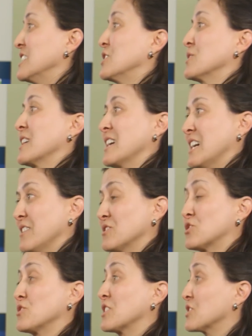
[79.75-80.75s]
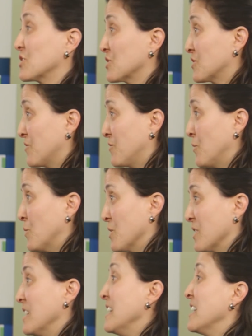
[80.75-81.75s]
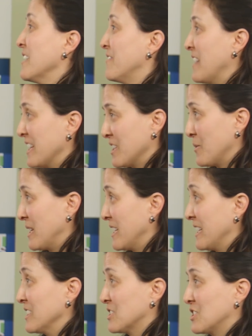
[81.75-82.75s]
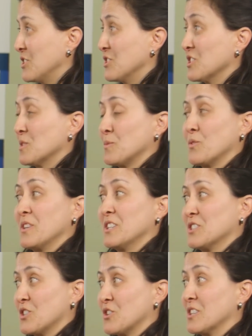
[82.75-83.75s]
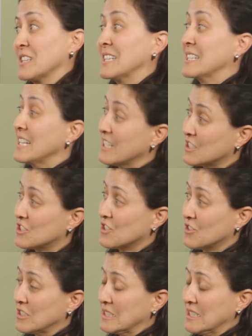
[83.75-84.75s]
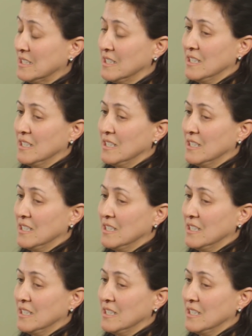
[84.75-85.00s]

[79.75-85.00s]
Do they have structures for evaluating institutions both internally and externally?